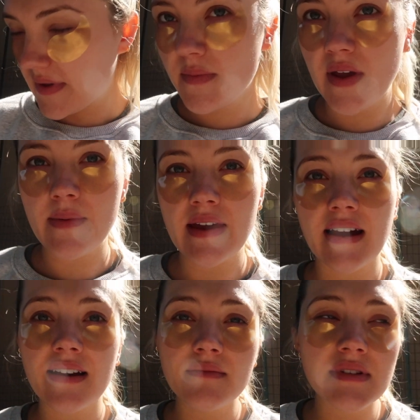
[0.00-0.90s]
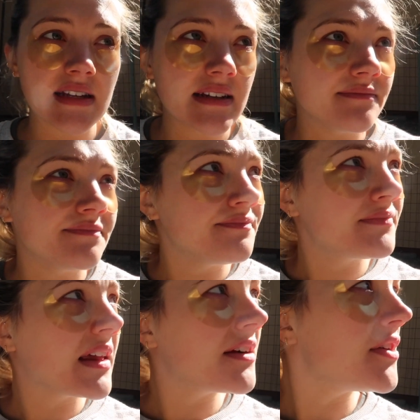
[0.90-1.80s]
when the baby comes and
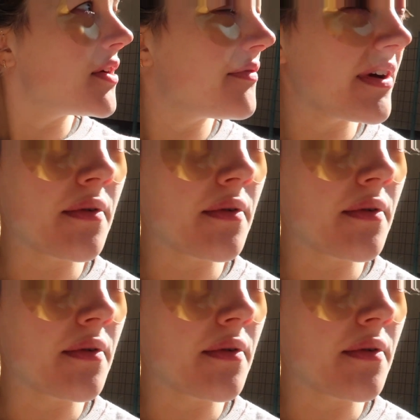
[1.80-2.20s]
I don't know if I